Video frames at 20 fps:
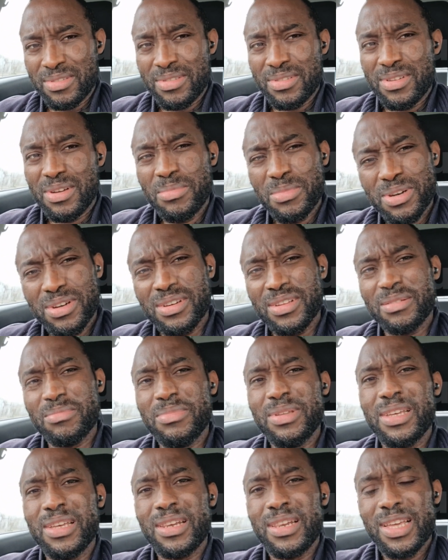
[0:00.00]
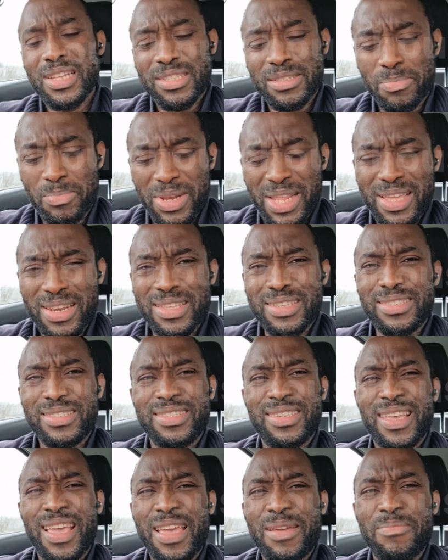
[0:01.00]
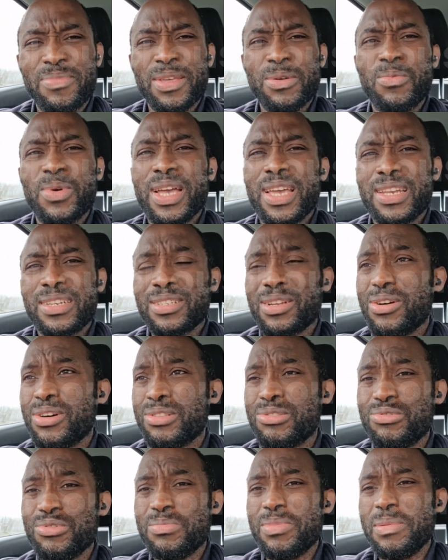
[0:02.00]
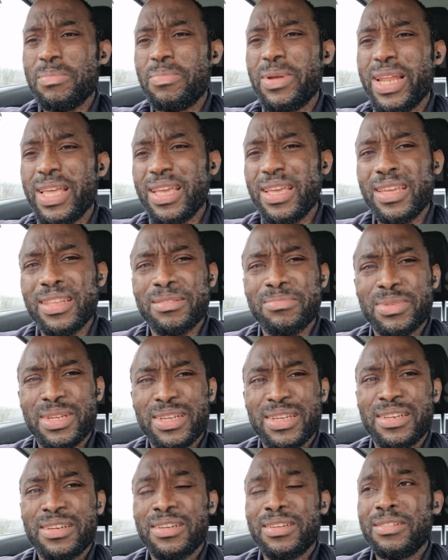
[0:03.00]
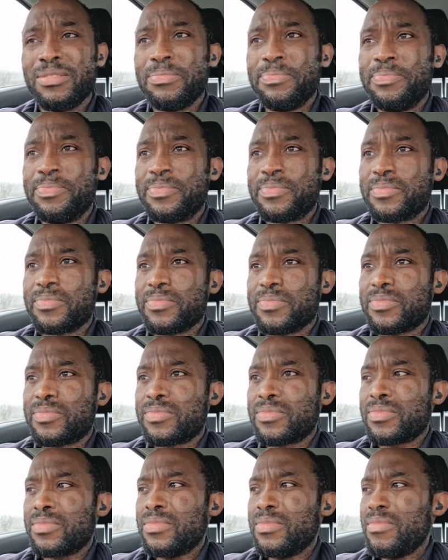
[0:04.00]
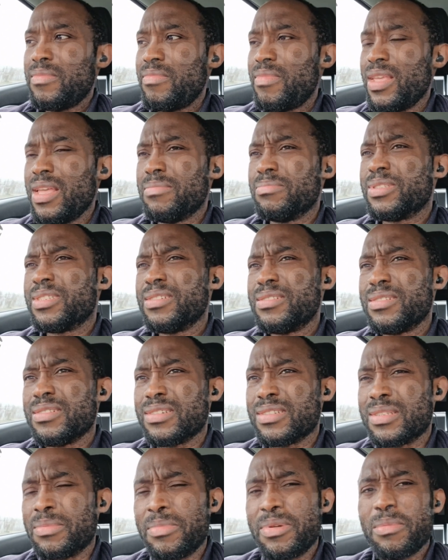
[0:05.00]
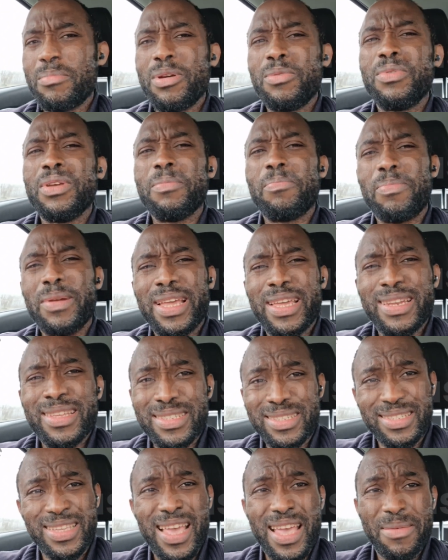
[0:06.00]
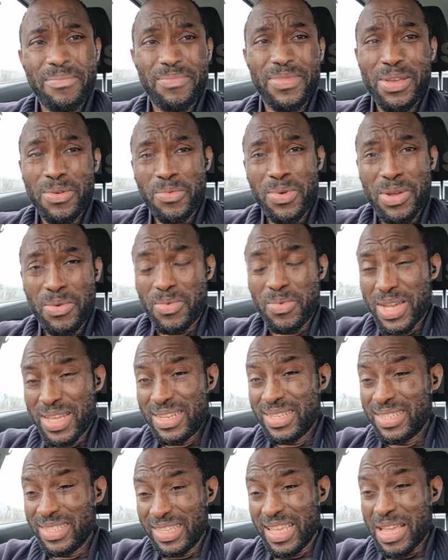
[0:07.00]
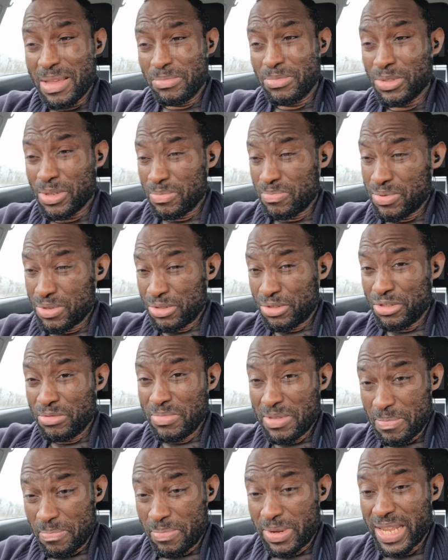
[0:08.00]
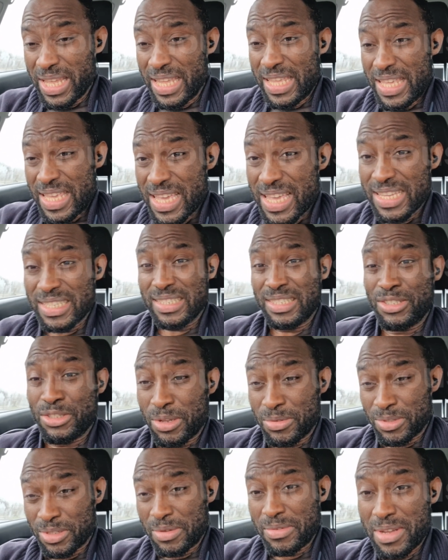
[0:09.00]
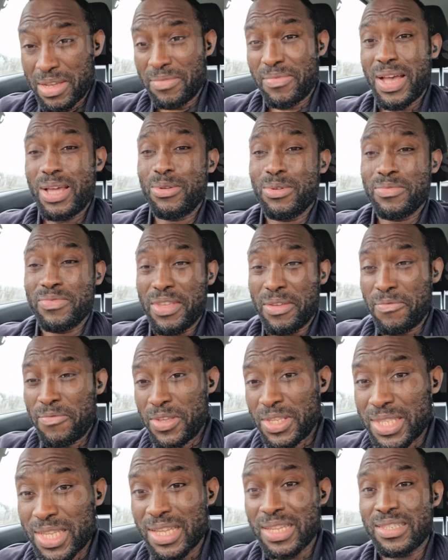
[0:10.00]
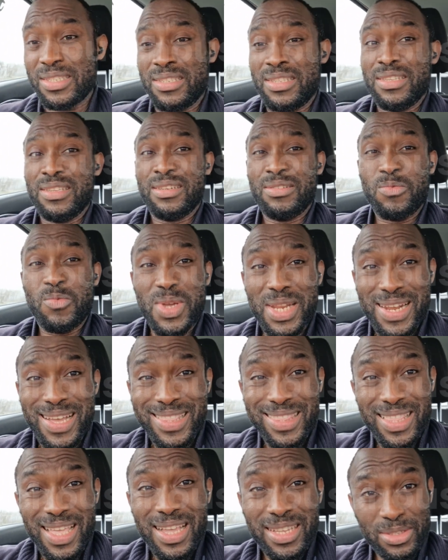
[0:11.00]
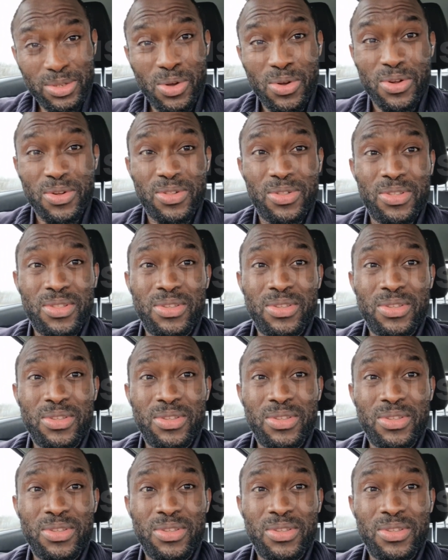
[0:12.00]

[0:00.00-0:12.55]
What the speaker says: Come on, man. Let's play this game the way it ought to be played, man. I'm serious. May we play this game the way this game is supposed to be played. Yes, survival of the fittest. Winner takes all.